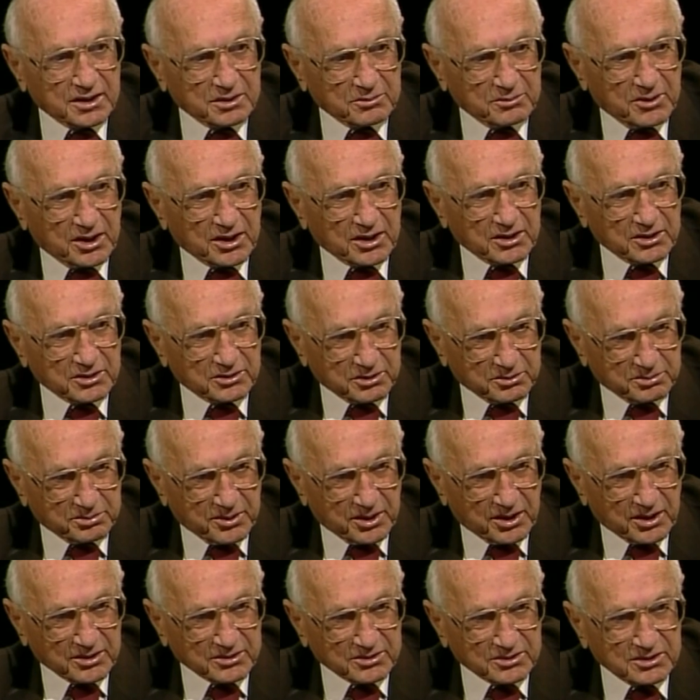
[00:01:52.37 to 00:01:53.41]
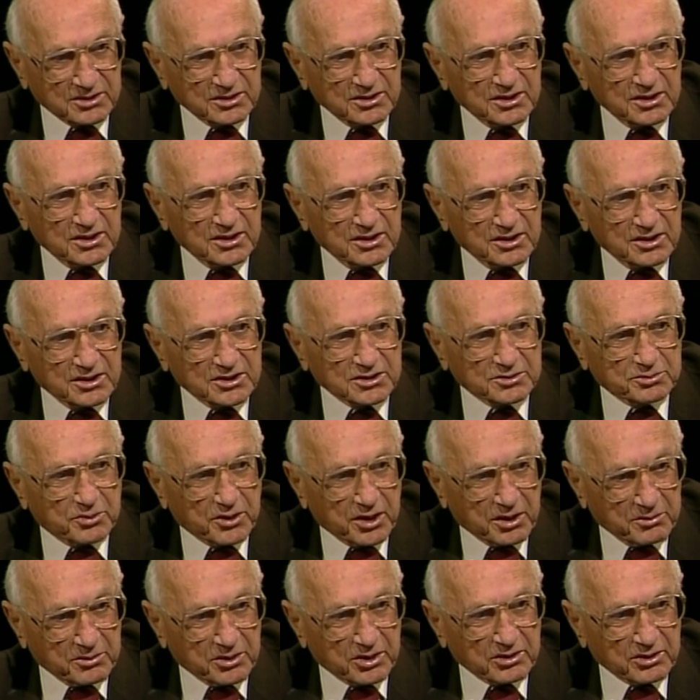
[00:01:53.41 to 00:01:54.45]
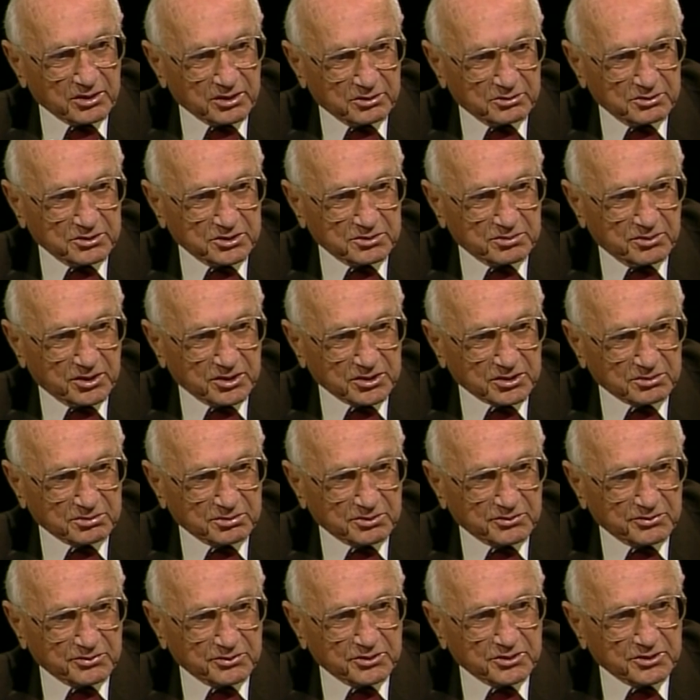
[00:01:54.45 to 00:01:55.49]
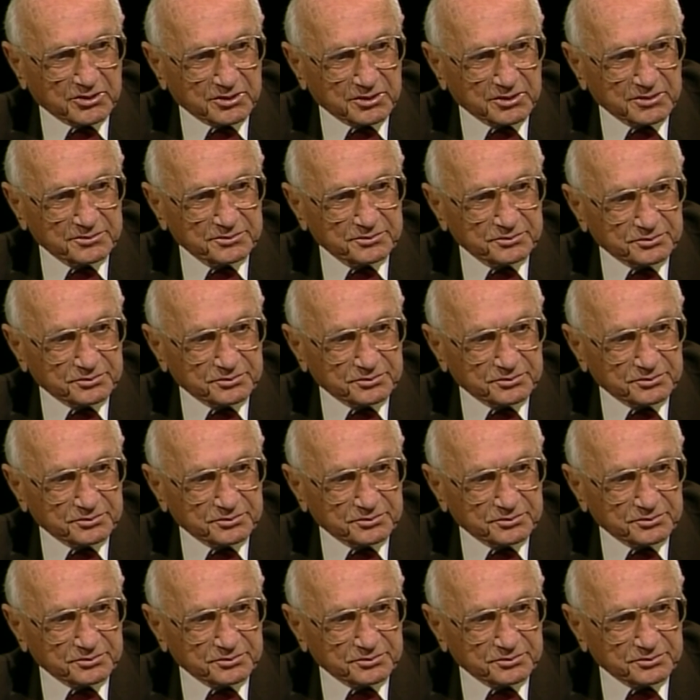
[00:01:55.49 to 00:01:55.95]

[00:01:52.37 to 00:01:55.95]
think monetary policy is primarily responsible for it.